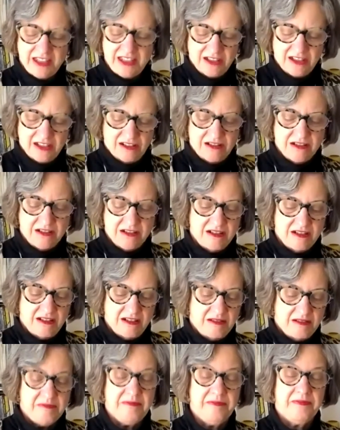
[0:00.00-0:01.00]
a good
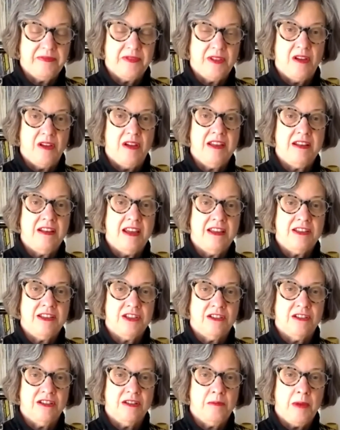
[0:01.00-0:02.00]
it's
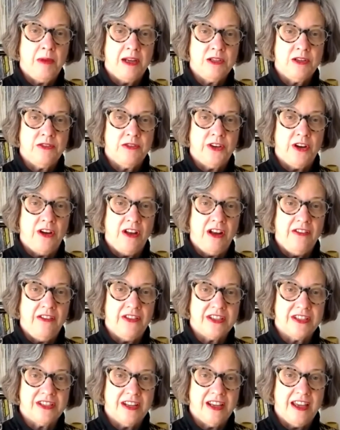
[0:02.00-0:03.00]
a good mantra for all of
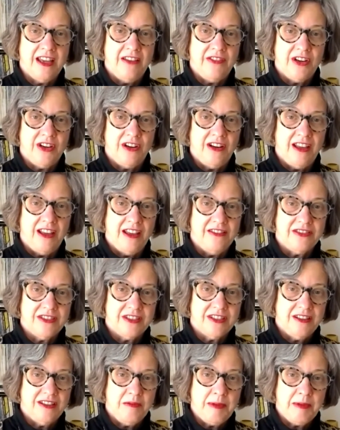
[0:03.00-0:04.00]
us to have in our lives.
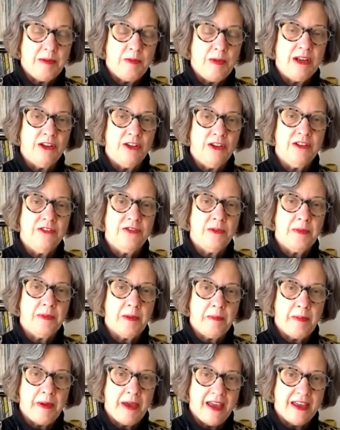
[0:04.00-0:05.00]
I mean, we learn from the
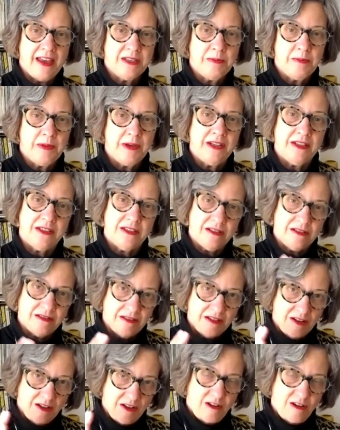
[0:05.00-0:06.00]
past, but it's a
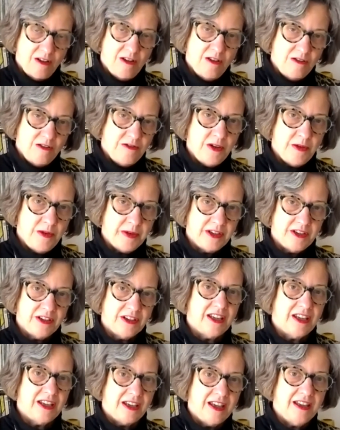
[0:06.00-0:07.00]
forward
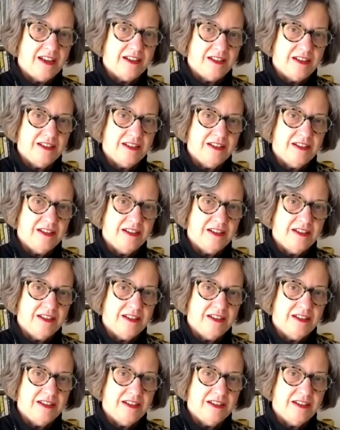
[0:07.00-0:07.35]
looking. And